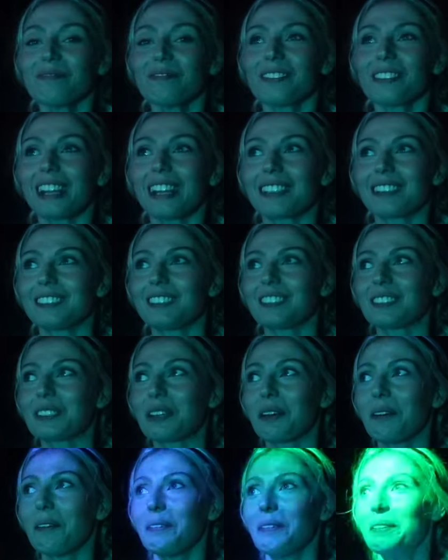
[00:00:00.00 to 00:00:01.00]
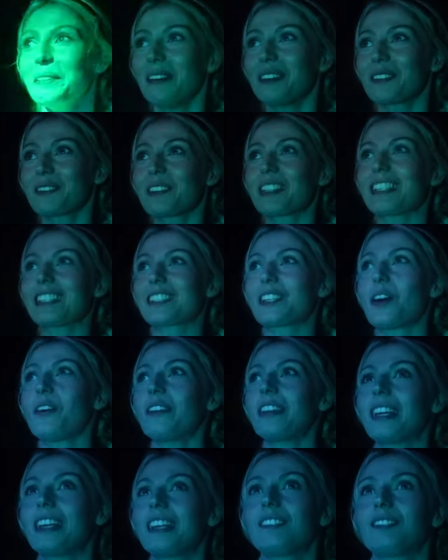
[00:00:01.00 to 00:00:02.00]
uh, oh, the whole thing is a bit oh, salty. Oh, it's really
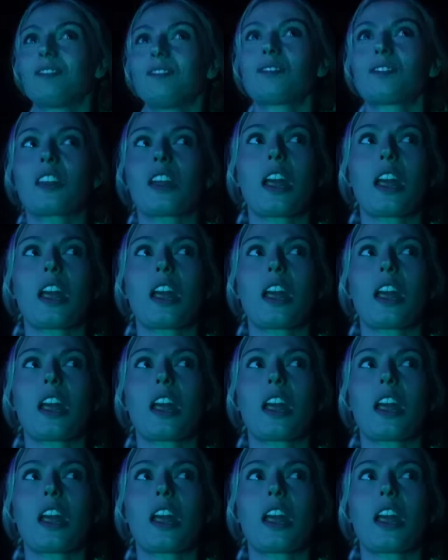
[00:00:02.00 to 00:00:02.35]
salty. Break